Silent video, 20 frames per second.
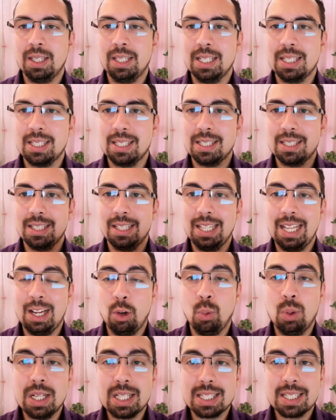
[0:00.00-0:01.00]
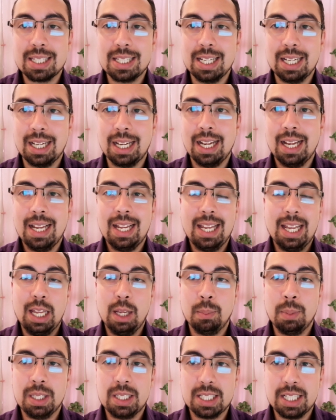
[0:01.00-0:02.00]
This is linguistic
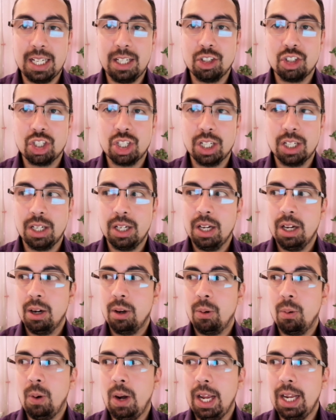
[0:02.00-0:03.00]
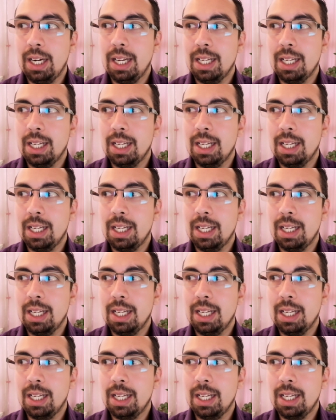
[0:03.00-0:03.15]
imitation, right?